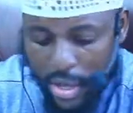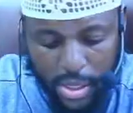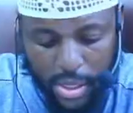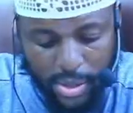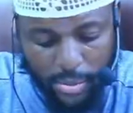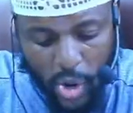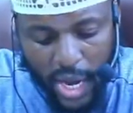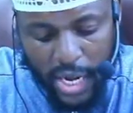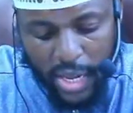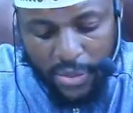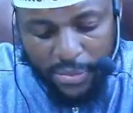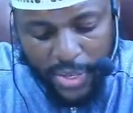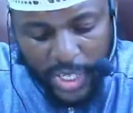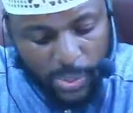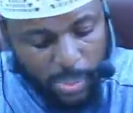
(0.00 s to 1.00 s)
The muallif
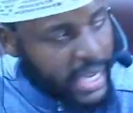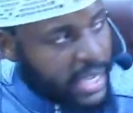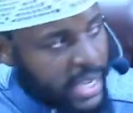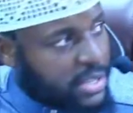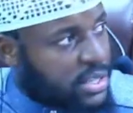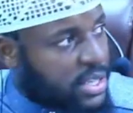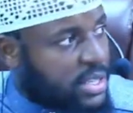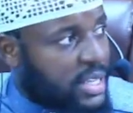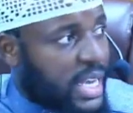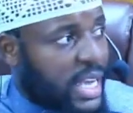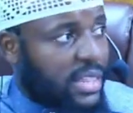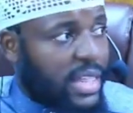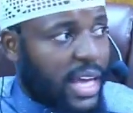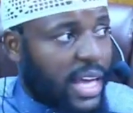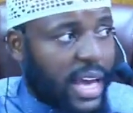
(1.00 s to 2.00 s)
explains here saying
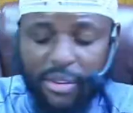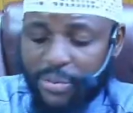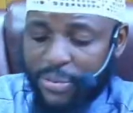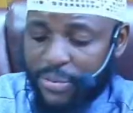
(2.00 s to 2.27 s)
that if